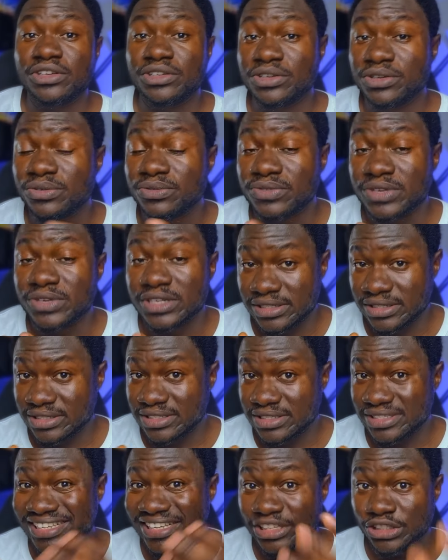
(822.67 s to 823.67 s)

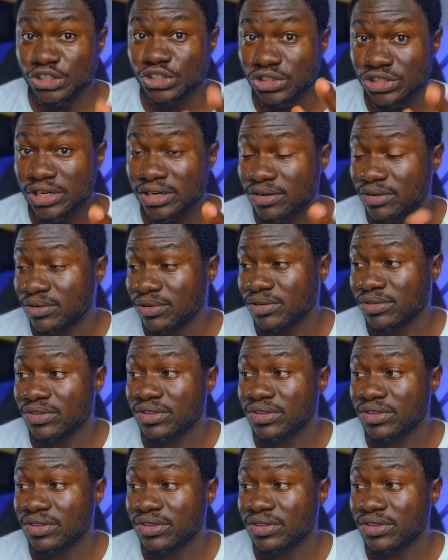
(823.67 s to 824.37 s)
universities in general,